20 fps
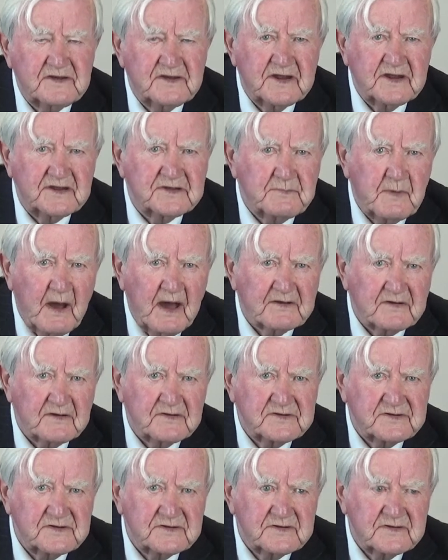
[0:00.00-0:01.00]
these
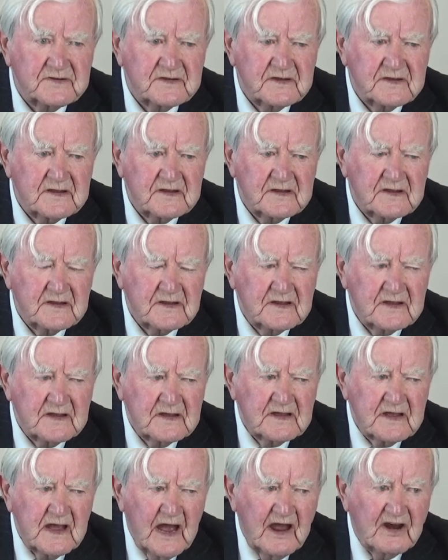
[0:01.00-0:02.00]
matters,
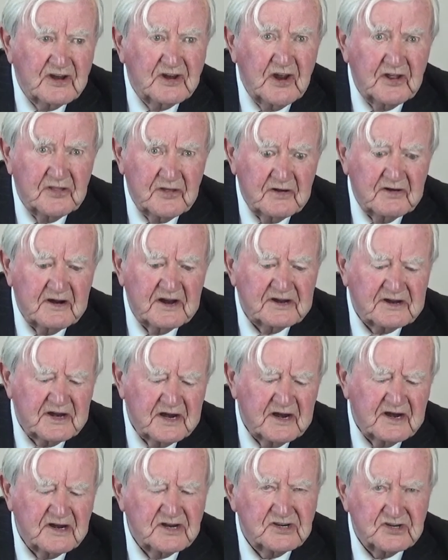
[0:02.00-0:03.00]
to their
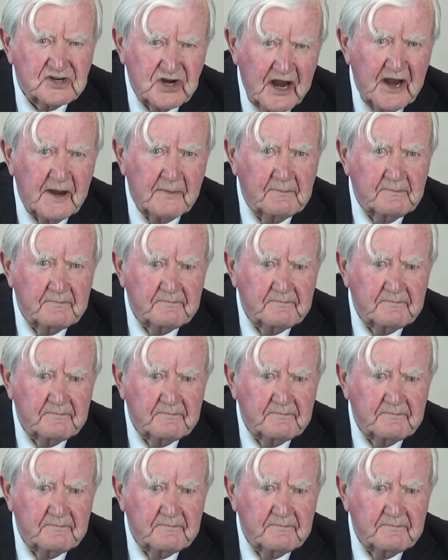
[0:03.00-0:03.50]
eternal shame.